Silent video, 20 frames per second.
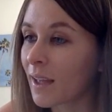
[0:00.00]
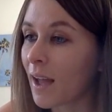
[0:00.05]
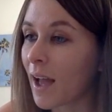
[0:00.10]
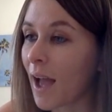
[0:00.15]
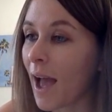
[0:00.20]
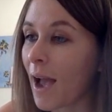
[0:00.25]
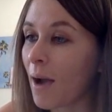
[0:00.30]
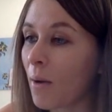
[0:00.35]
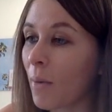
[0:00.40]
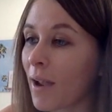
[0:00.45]

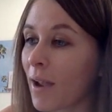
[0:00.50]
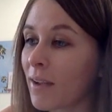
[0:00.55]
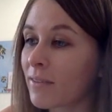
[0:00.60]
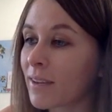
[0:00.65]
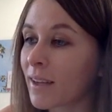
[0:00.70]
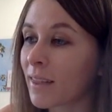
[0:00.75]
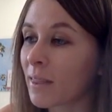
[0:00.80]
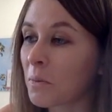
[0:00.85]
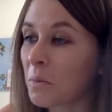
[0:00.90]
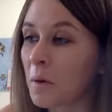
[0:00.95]
I waved
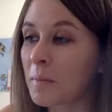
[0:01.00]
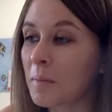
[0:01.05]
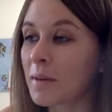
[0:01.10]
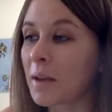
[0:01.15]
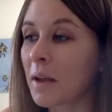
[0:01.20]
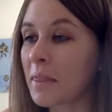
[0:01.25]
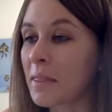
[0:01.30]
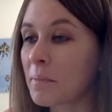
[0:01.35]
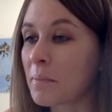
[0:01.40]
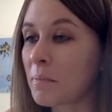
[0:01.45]
at the woman
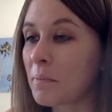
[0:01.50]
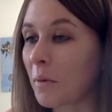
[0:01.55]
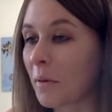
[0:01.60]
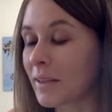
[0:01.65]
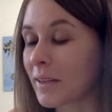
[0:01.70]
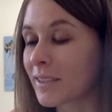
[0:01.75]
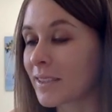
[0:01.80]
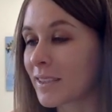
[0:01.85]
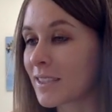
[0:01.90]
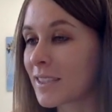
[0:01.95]
on the
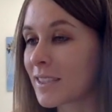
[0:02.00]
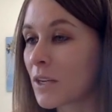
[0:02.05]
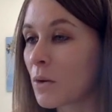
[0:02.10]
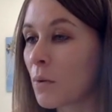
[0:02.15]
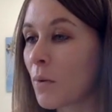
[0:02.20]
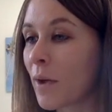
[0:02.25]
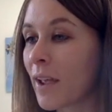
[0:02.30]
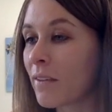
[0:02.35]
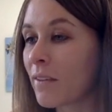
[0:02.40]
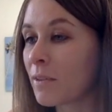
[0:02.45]
porch, and she
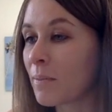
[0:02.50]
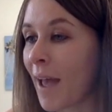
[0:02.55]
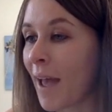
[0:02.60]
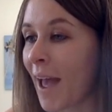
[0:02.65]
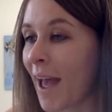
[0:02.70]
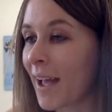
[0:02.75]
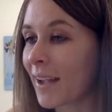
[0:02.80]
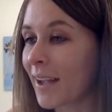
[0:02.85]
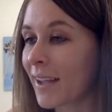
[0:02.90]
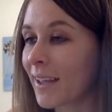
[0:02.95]
waved
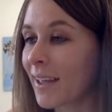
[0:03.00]
back,